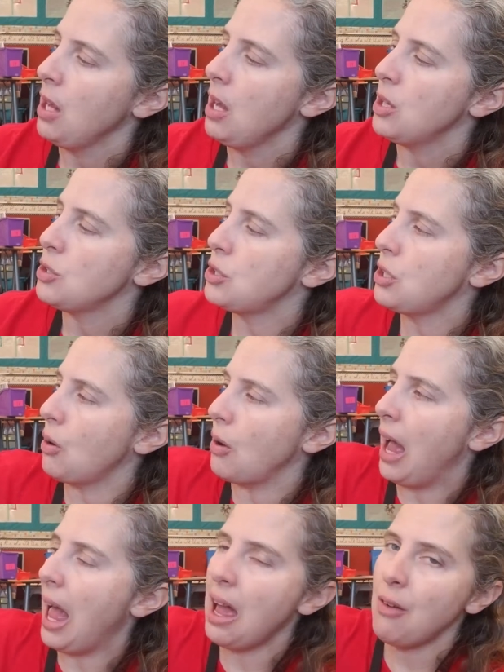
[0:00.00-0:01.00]
so
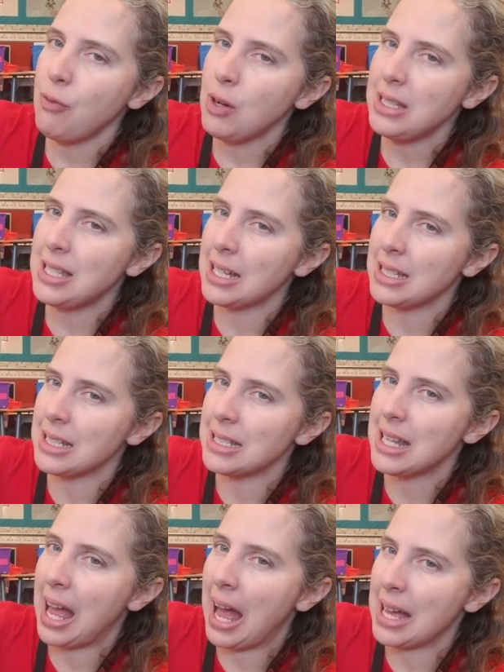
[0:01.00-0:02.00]
every
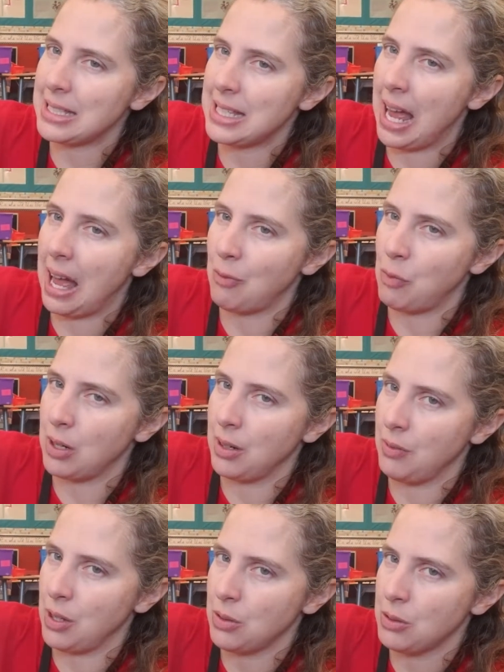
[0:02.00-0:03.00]
sentence has to have one
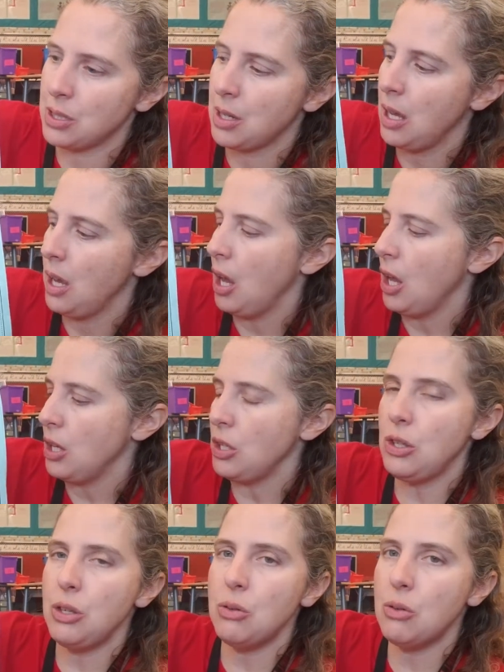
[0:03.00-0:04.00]
of those.
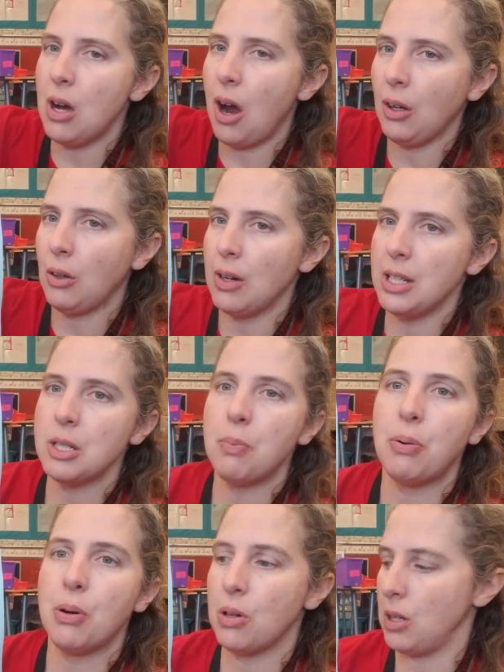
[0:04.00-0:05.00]
You are going to
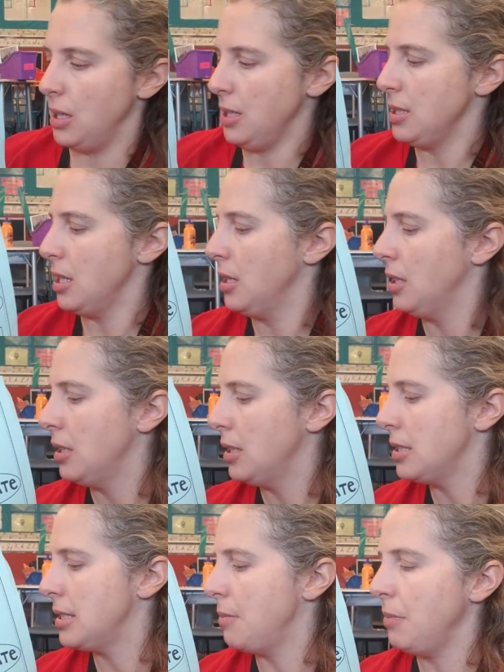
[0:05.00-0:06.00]
put
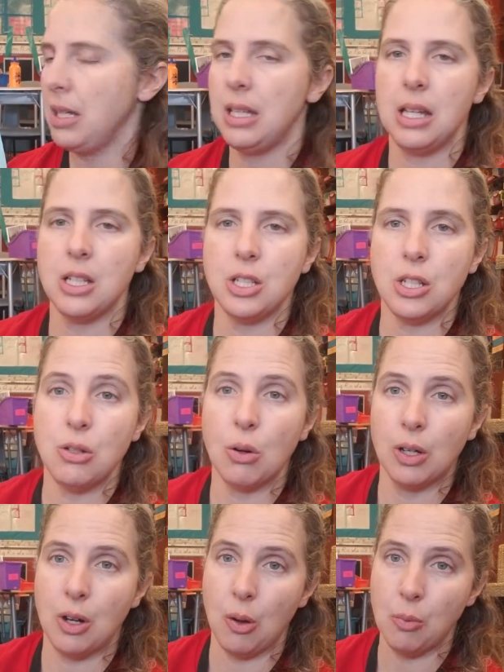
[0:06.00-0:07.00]
something into
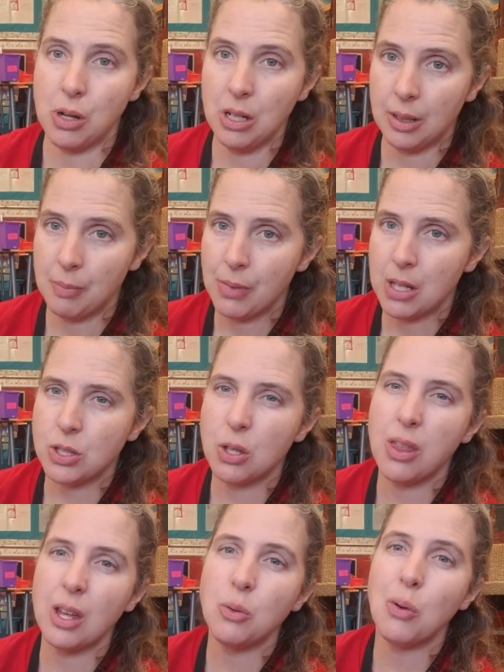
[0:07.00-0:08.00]
your notebook so
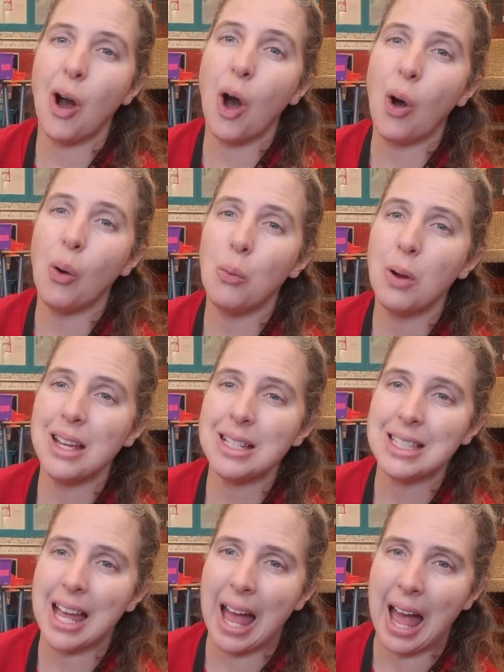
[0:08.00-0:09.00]
that you
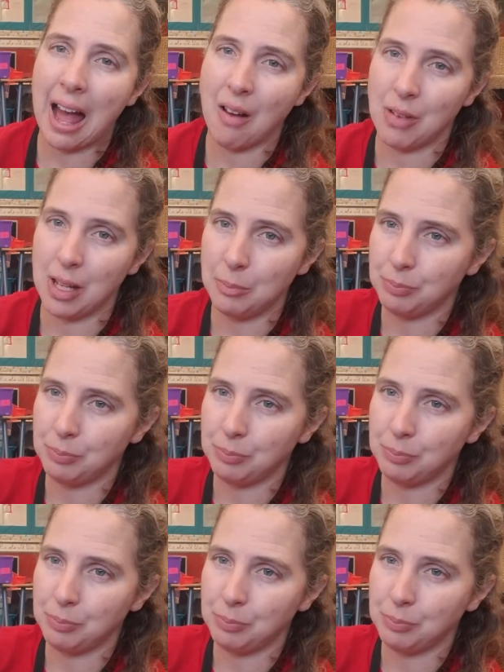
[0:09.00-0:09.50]
always have it.